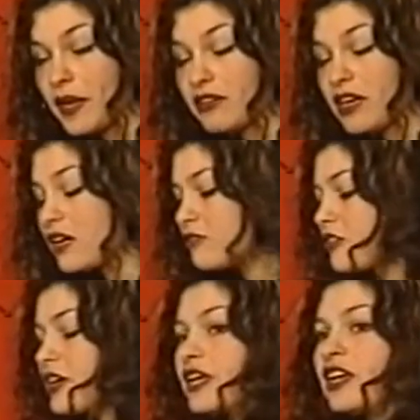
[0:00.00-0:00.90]
quick
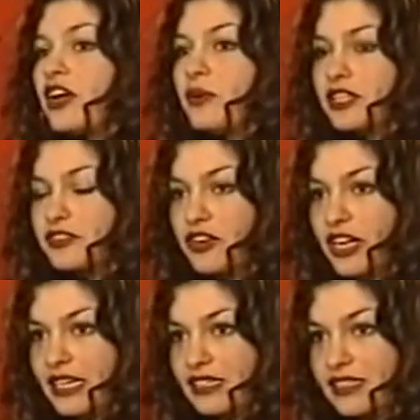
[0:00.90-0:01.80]
recovery, wish
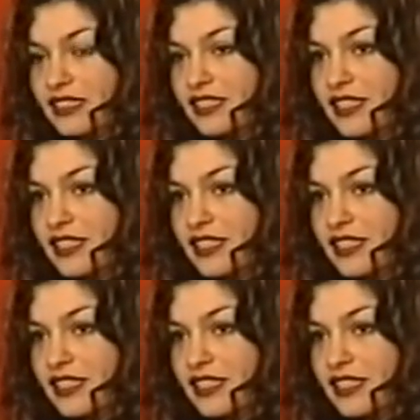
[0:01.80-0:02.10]
for England's